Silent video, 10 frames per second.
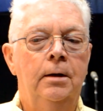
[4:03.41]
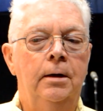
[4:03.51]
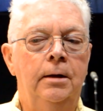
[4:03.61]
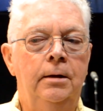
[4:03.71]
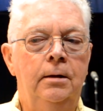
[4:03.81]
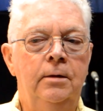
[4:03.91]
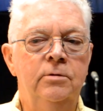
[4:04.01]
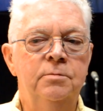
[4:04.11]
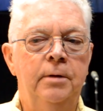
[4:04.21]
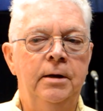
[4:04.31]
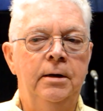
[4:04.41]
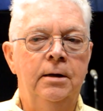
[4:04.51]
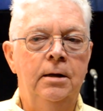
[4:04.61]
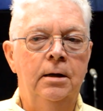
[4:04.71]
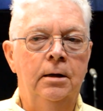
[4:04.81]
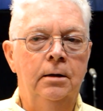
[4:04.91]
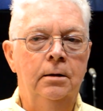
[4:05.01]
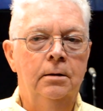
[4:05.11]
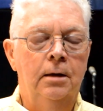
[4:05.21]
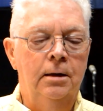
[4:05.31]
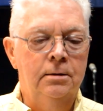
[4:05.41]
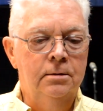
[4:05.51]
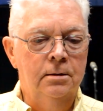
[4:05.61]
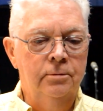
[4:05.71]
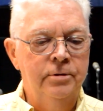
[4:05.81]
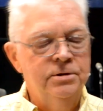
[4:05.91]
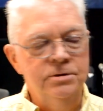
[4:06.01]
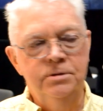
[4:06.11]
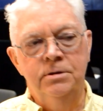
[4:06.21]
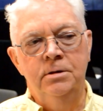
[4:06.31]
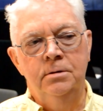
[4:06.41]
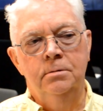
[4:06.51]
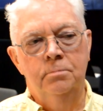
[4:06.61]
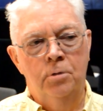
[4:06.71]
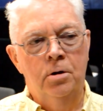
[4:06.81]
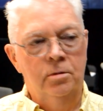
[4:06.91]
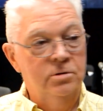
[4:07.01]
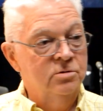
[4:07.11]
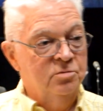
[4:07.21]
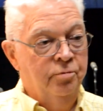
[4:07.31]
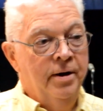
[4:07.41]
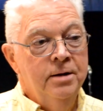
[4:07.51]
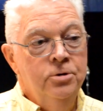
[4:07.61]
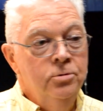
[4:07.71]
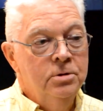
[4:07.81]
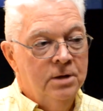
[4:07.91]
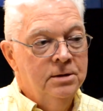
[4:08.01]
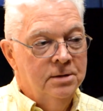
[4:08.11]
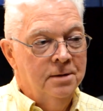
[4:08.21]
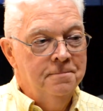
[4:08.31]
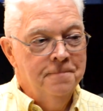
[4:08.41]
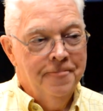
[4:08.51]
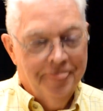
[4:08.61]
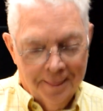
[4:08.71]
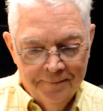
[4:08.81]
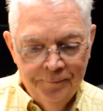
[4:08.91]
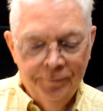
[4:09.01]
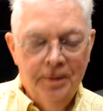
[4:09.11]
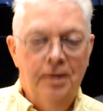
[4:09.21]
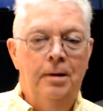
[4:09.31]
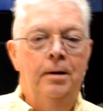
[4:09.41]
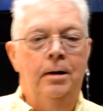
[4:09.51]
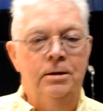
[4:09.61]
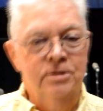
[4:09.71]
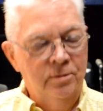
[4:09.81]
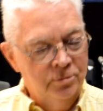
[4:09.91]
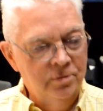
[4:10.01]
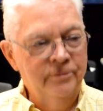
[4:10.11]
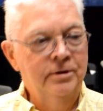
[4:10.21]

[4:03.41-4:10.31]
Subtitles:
and he was playing a gig at Regency Mall, which was brand new at that time. And so I went over